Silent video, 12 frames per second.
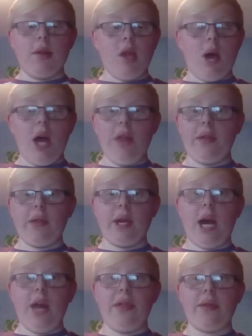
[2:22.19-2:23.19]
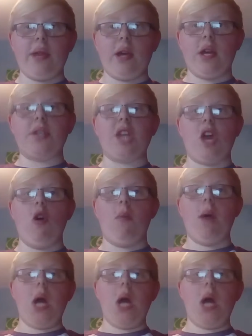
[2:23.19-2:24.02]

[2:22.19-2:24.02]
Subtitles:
I think they're going to stay up.